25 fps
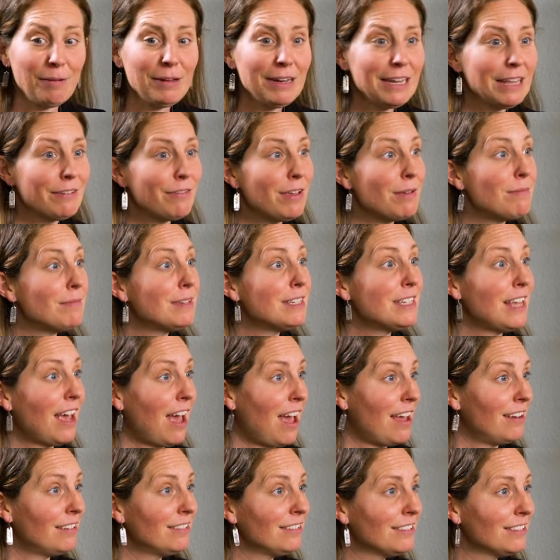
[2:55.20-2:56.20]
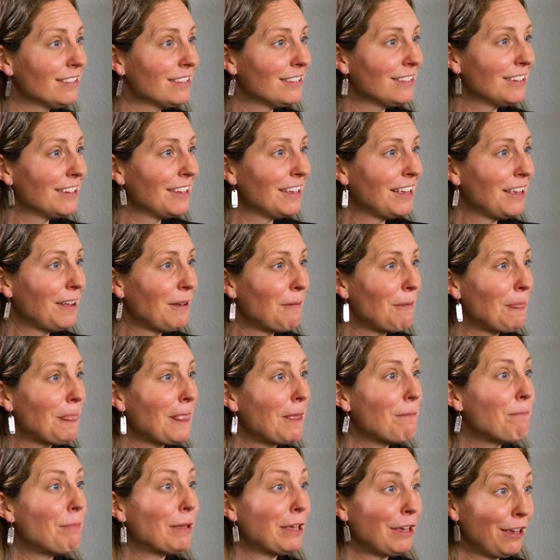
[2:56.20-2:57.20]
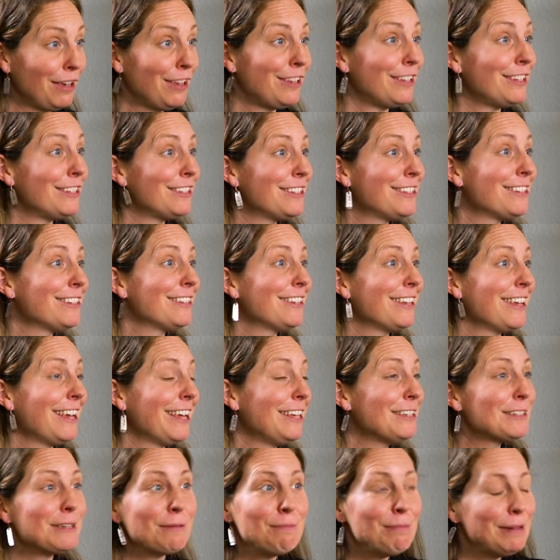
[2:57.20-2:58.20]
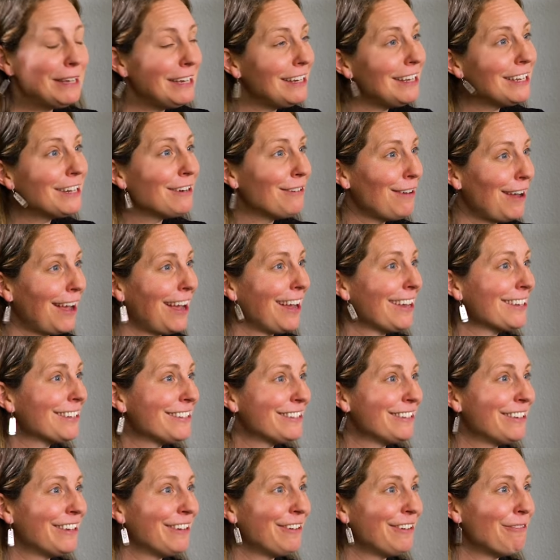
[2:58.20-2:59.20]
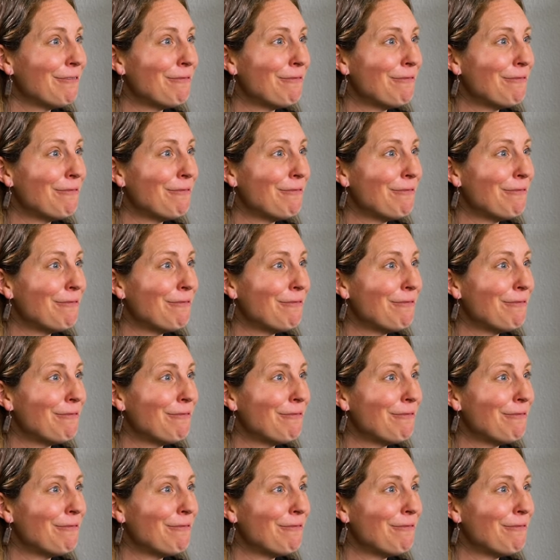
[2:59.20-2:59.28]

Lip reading: I'm going to give him 10 because he's completely correct.